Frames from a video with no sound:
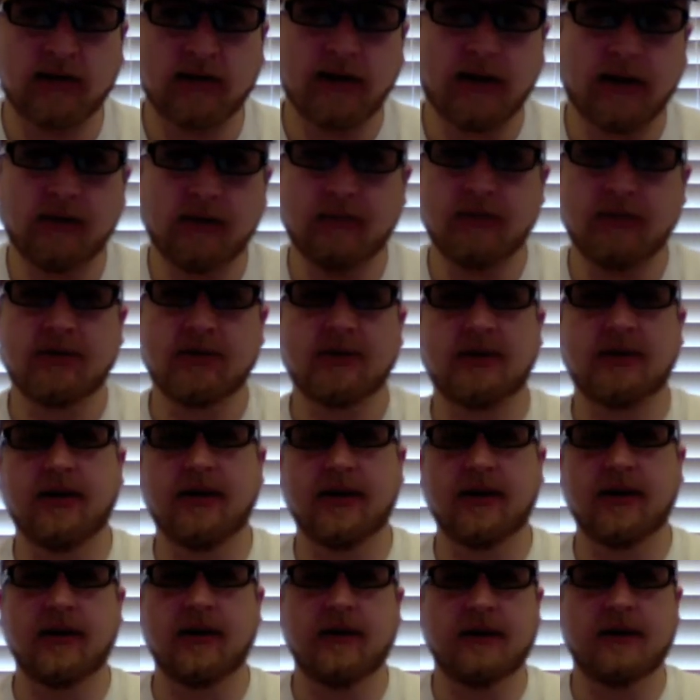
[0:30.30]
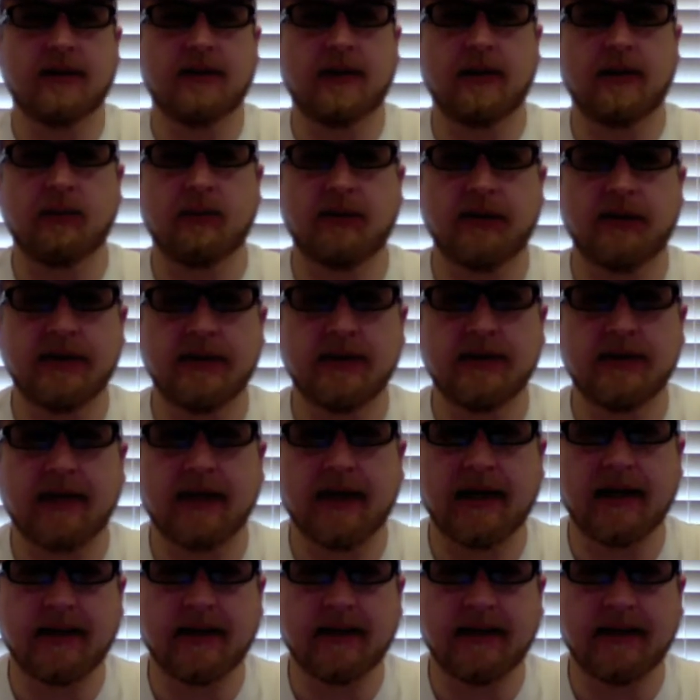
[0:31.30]
then I'm just going to label this
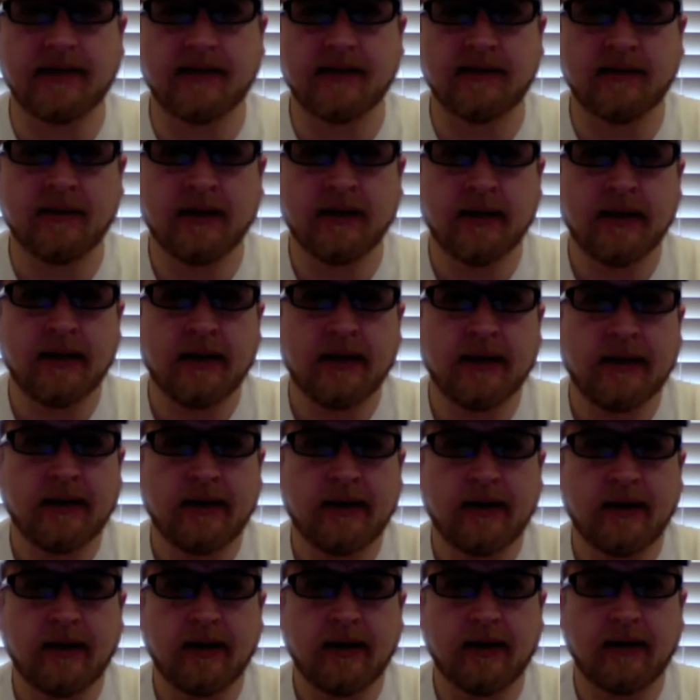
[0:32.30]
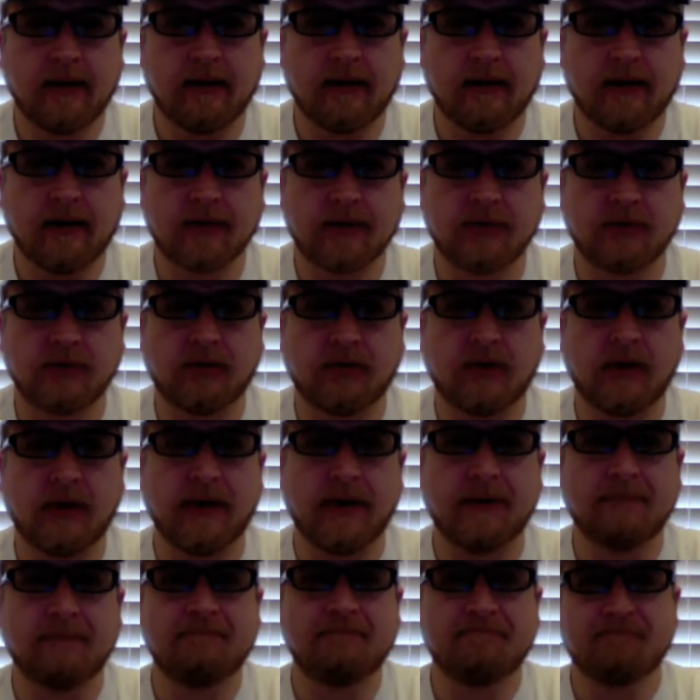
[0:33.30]
80's extra
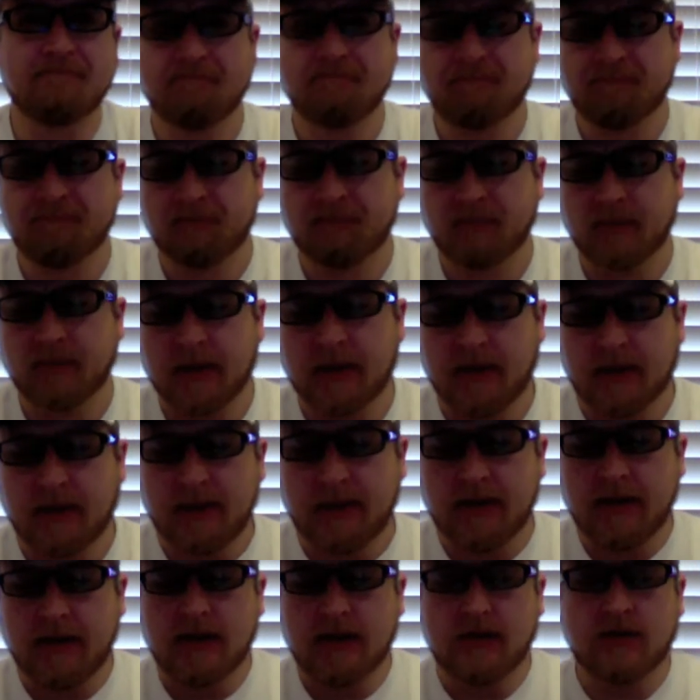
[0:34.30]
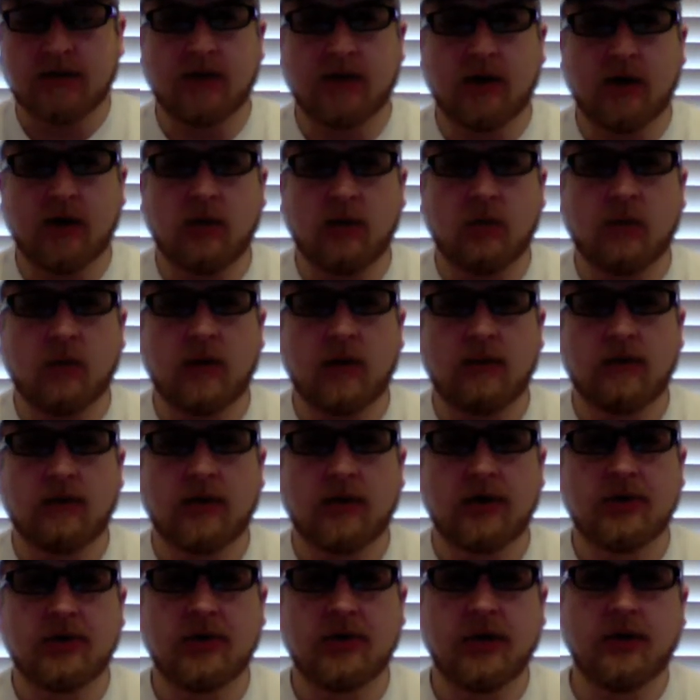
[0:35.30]
credit. So what I'm going
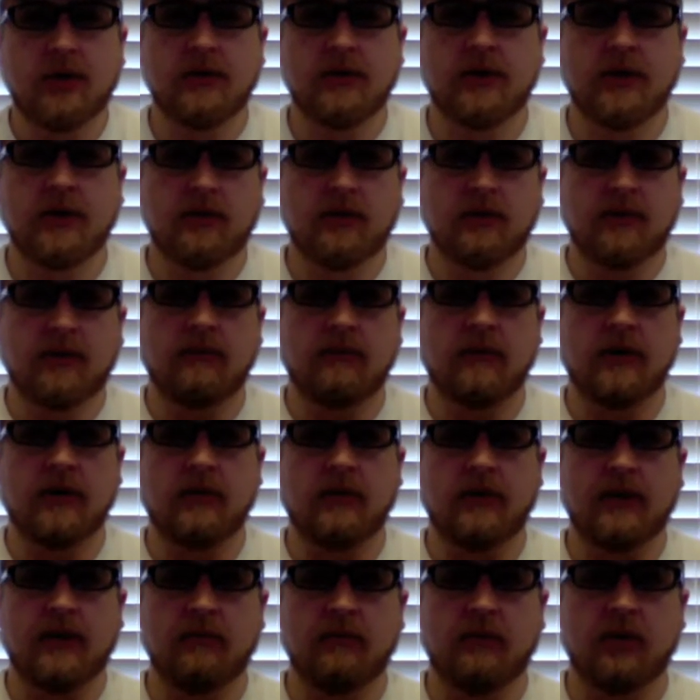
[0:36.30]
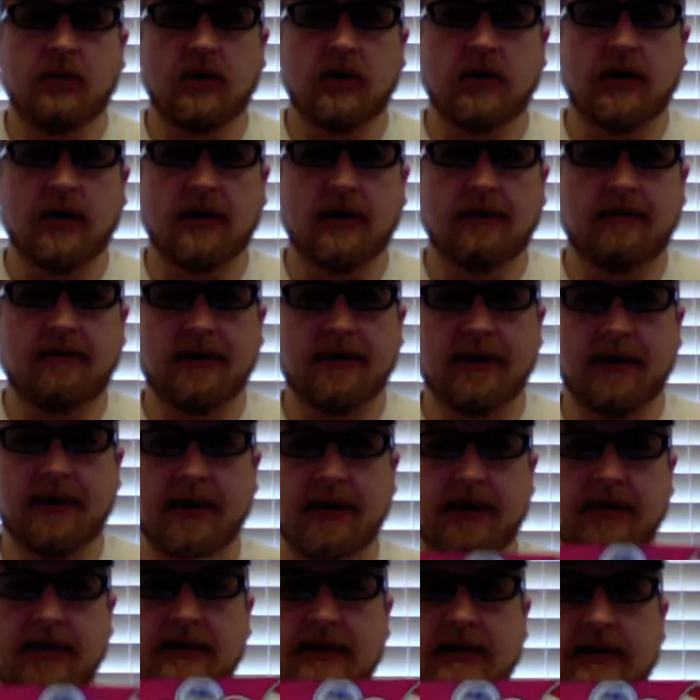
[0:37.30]
to show you, and I'm going to go ahead and pull off the
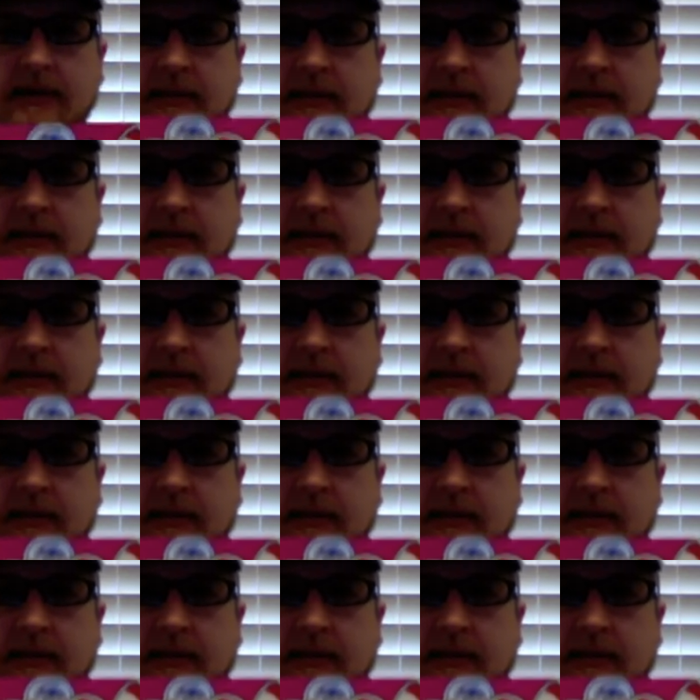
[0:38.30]
slip